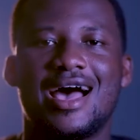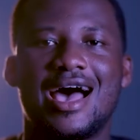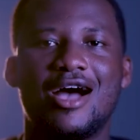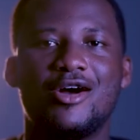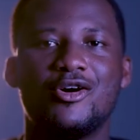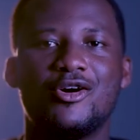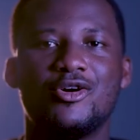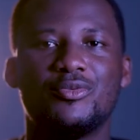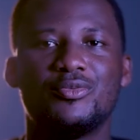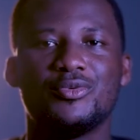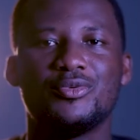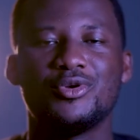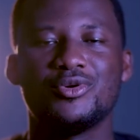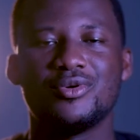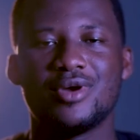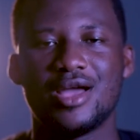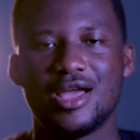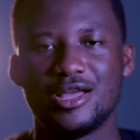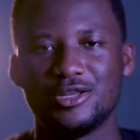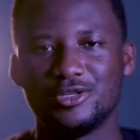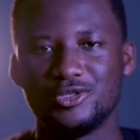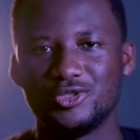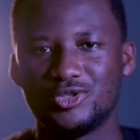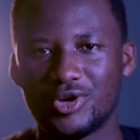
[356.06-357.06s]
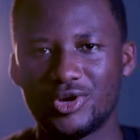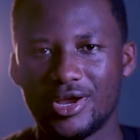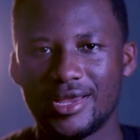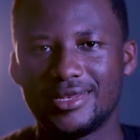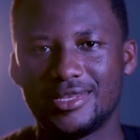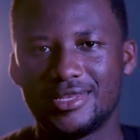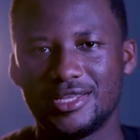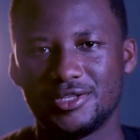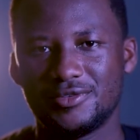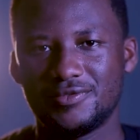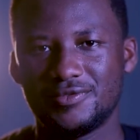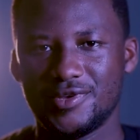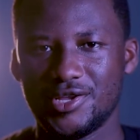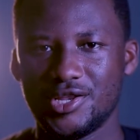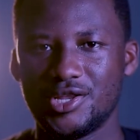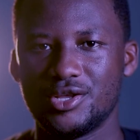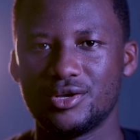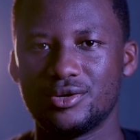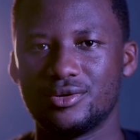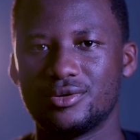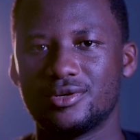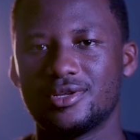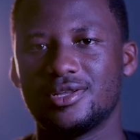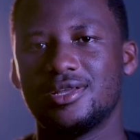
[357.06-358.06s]
I hope you enjoyed this
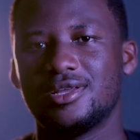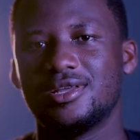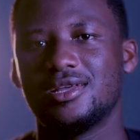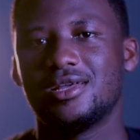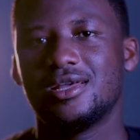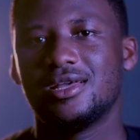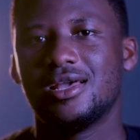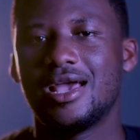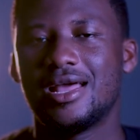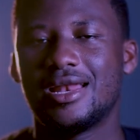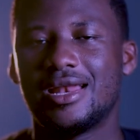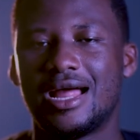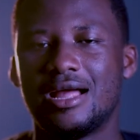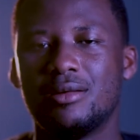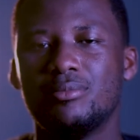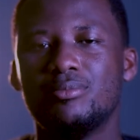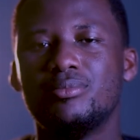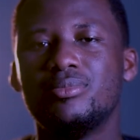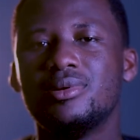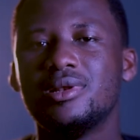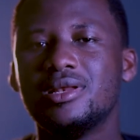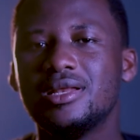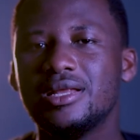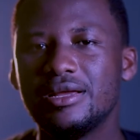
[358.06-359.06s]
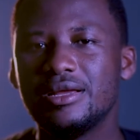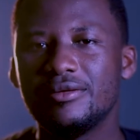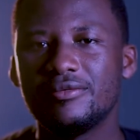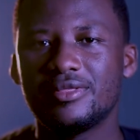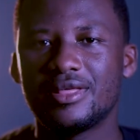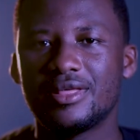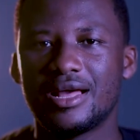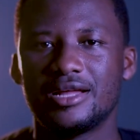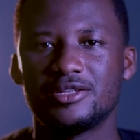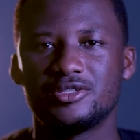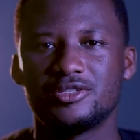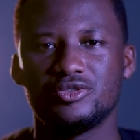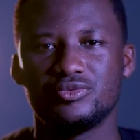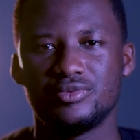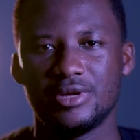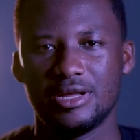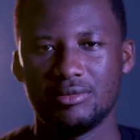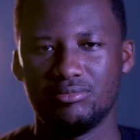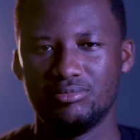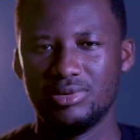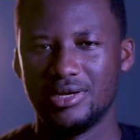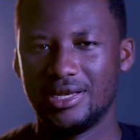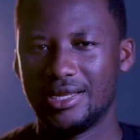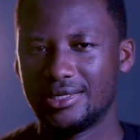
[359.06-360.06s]
video, and I believe that you
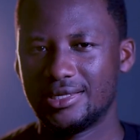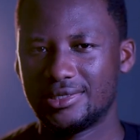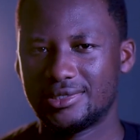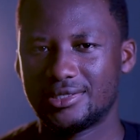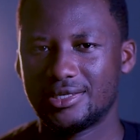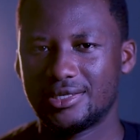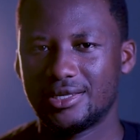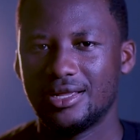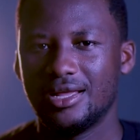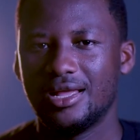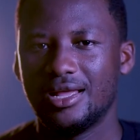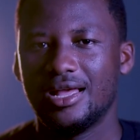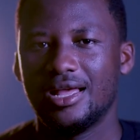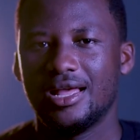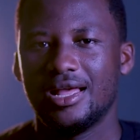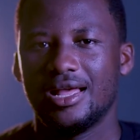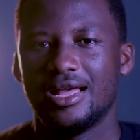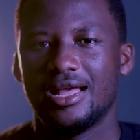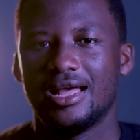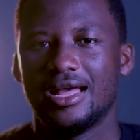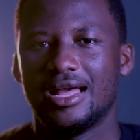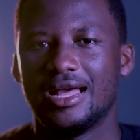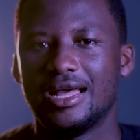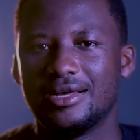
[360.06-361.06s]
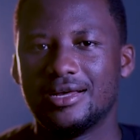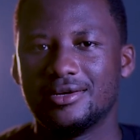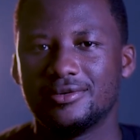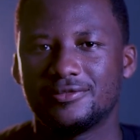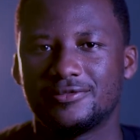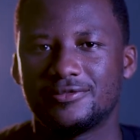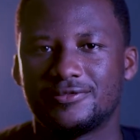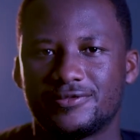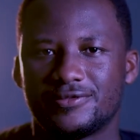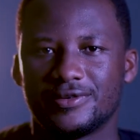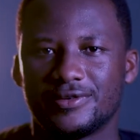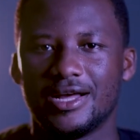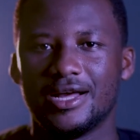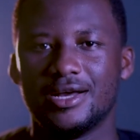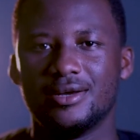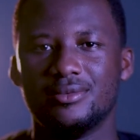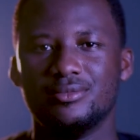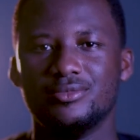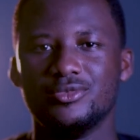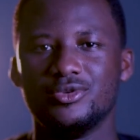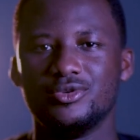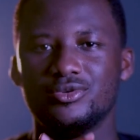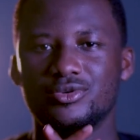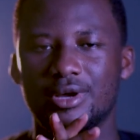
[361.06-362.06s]
were blessed. If
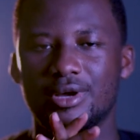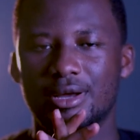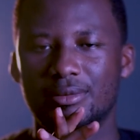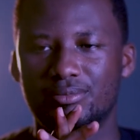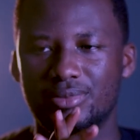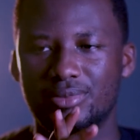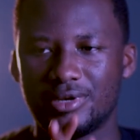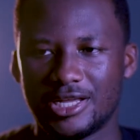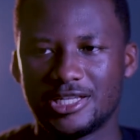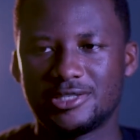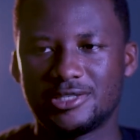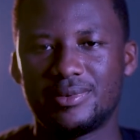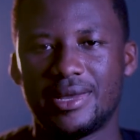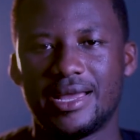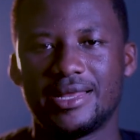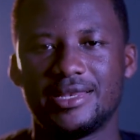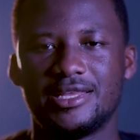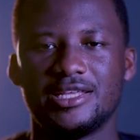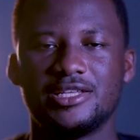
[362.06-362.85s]
you were blessed by